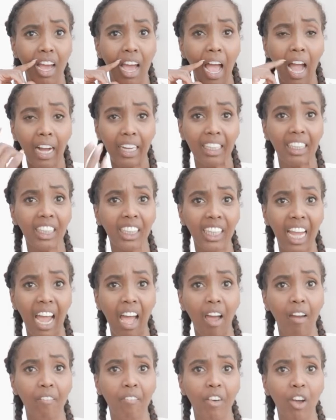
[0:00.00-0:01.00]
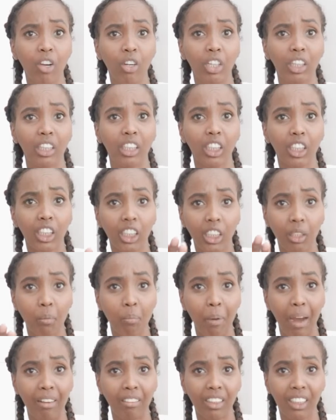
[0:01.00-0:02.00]
How can this get out of focus? This is
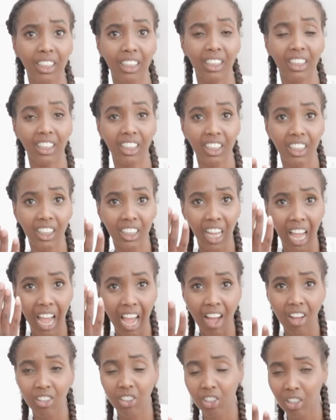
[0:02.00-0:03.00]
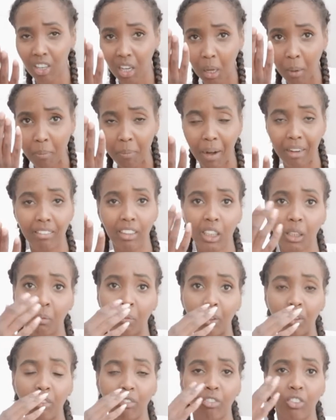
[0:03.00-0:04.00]
embarrassing. This is outer
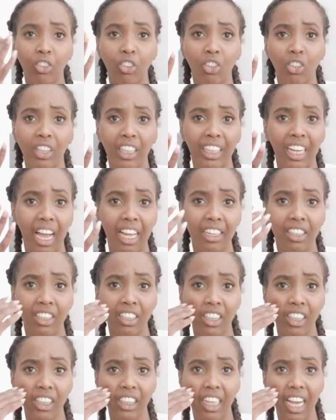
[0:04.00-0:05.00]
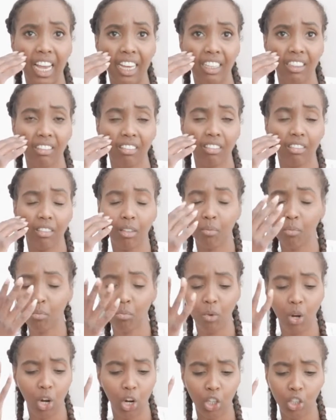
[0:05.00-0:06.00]
embarrassment for the Canon EOS
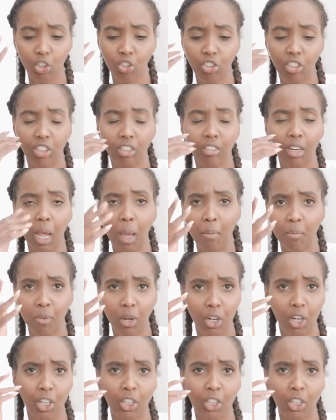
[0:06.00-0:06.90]
M100. I'm